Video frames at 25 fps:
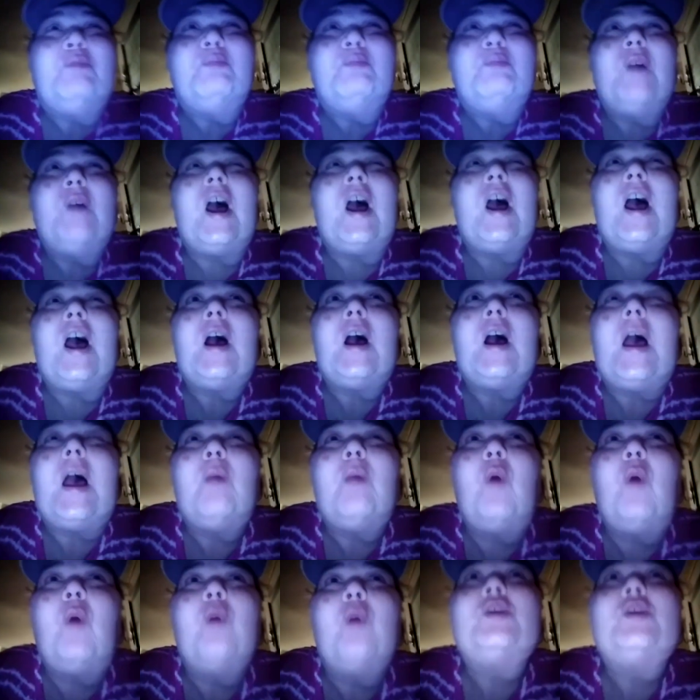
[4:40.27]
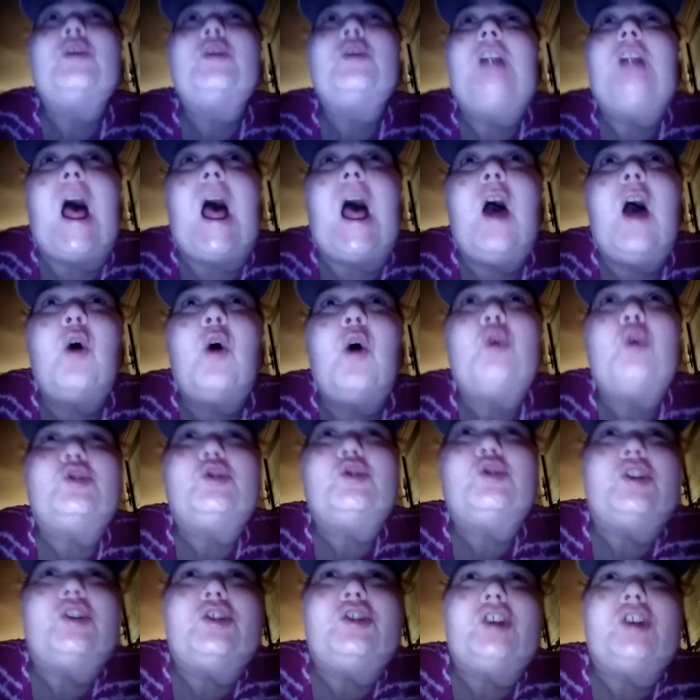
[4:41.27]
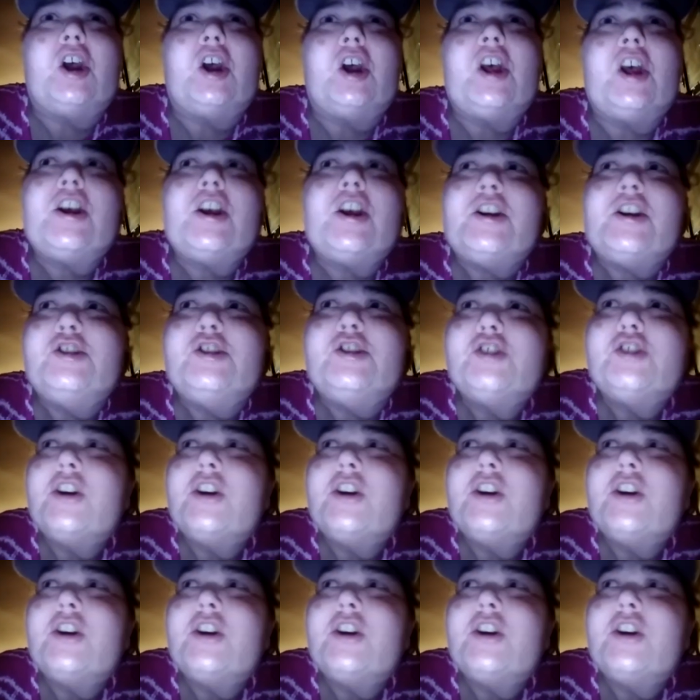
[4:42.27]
I want the laws to change.